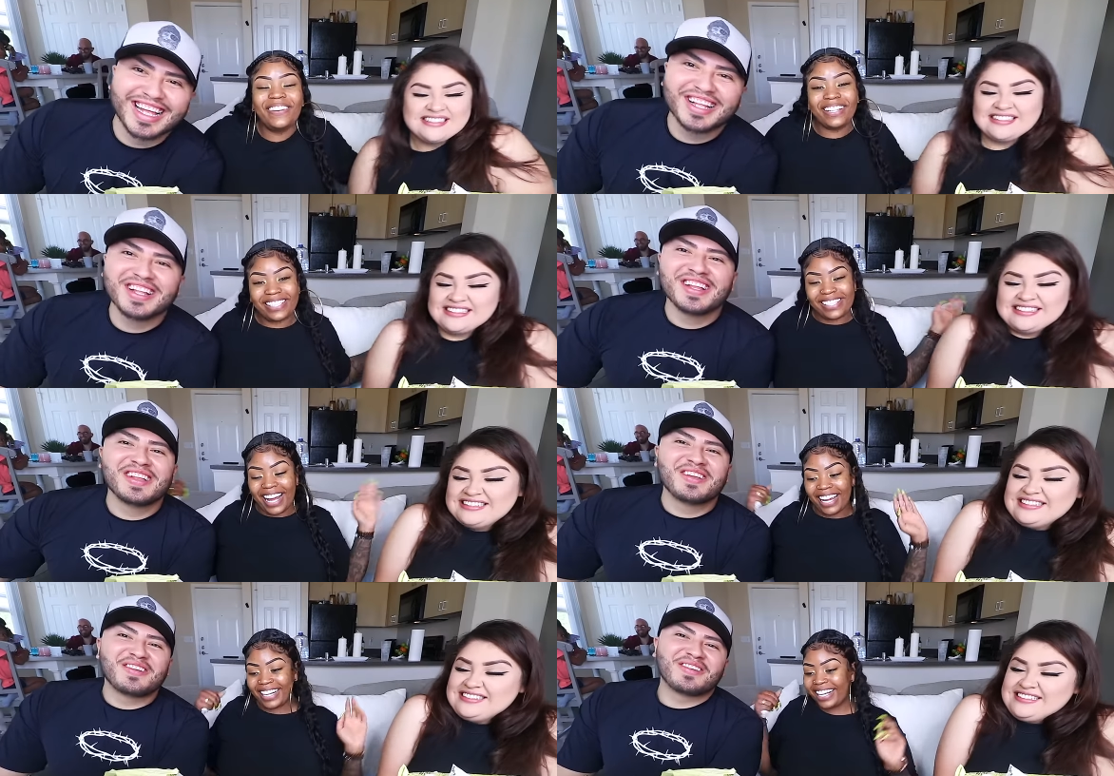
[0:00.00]
Speaker 1: so
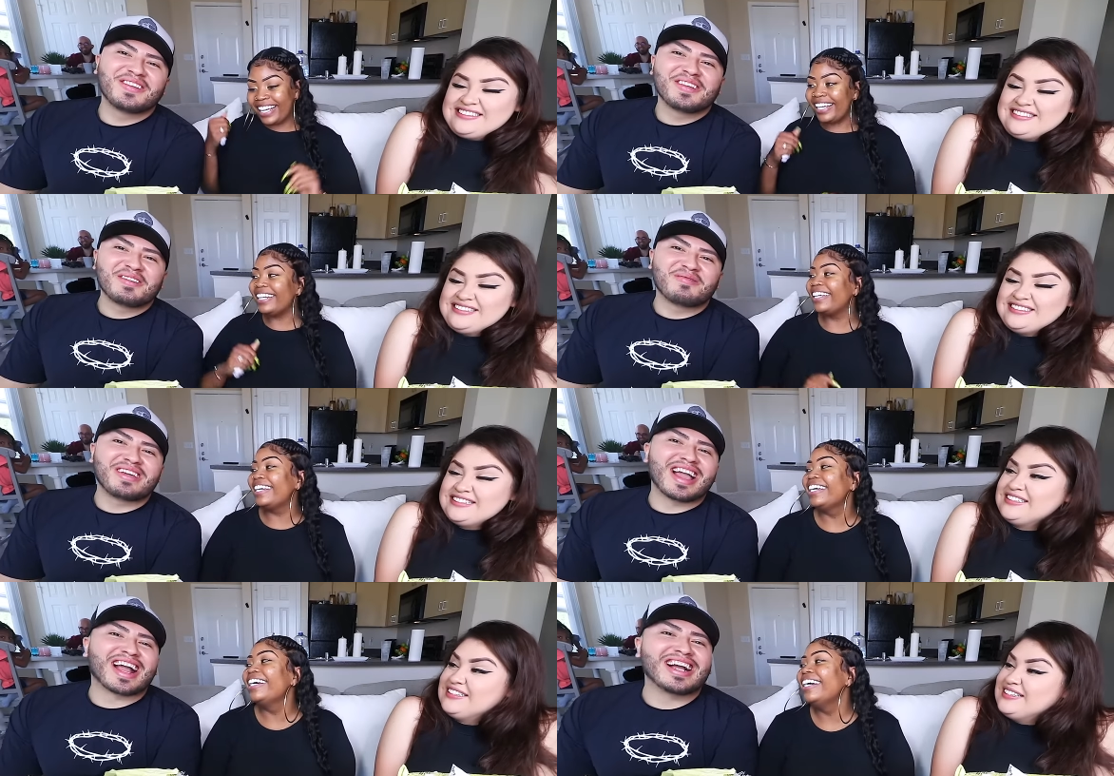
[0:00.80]
excited.
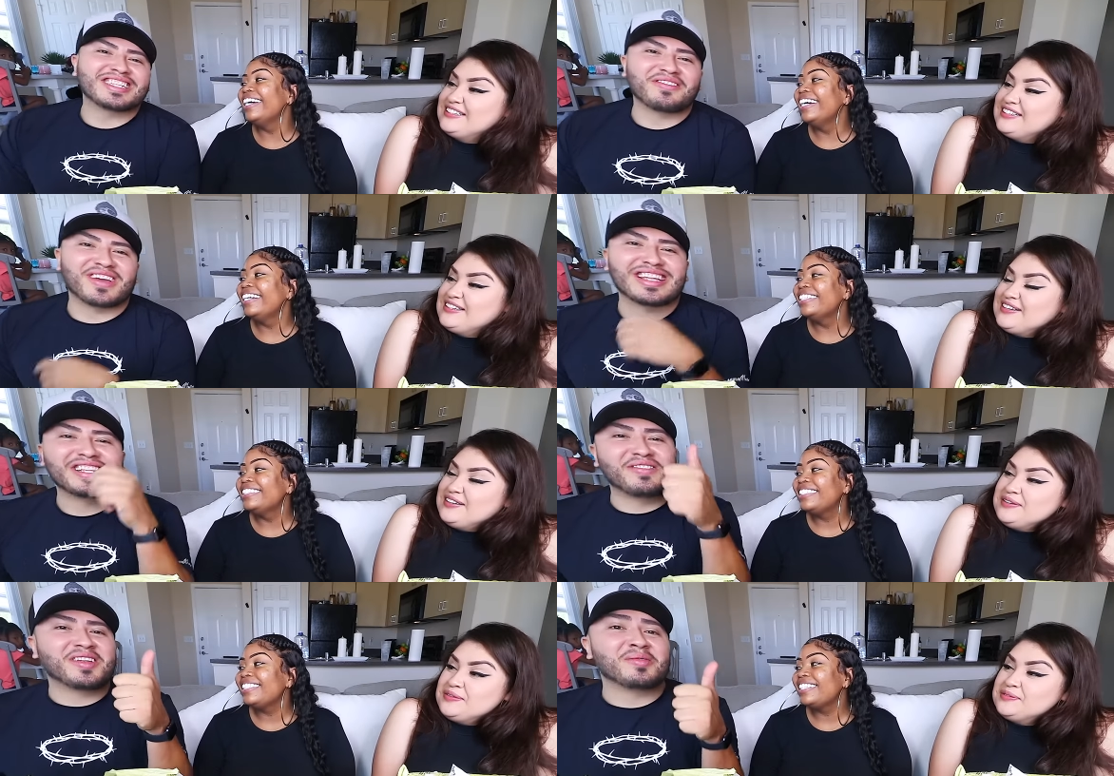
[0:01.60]
But yeah, guys, if you
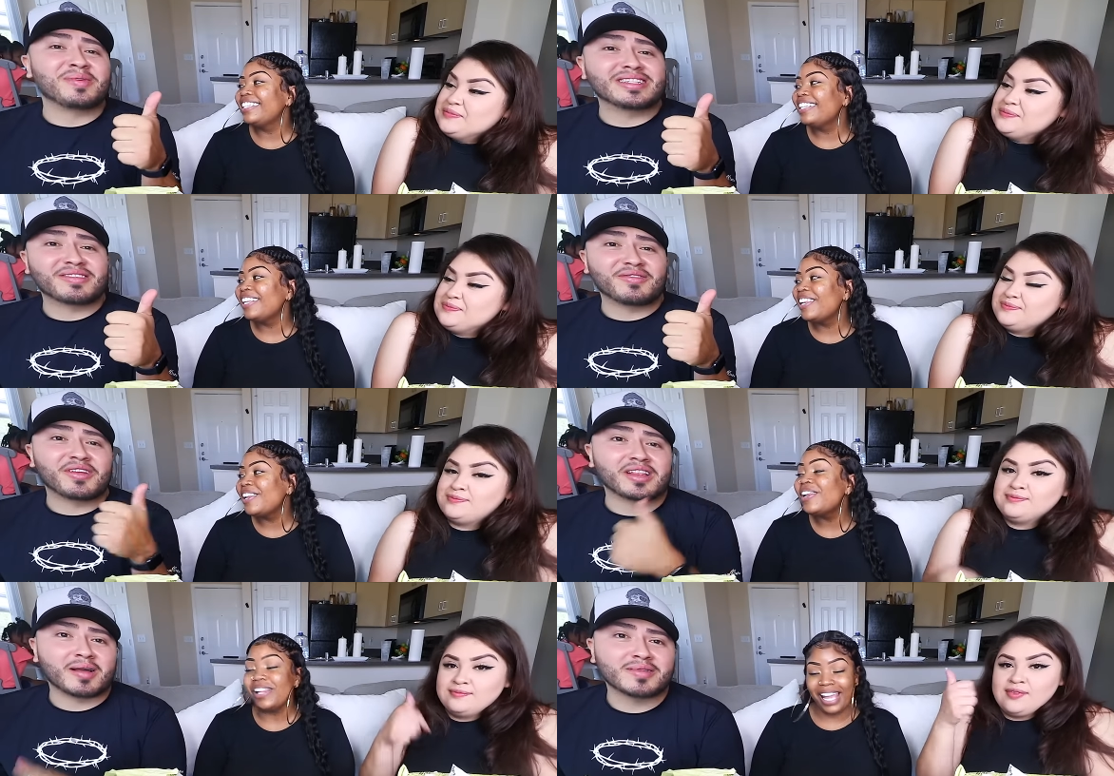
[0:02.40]
like the video, please give
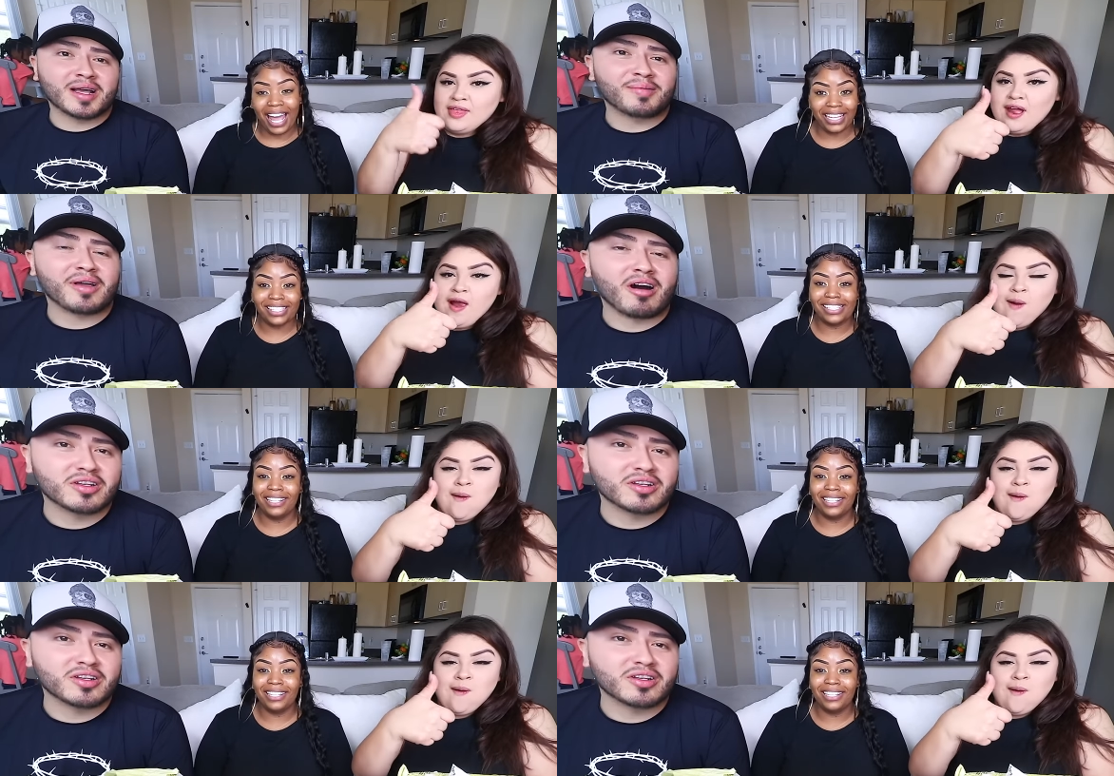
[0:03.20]
it a thumbs yes.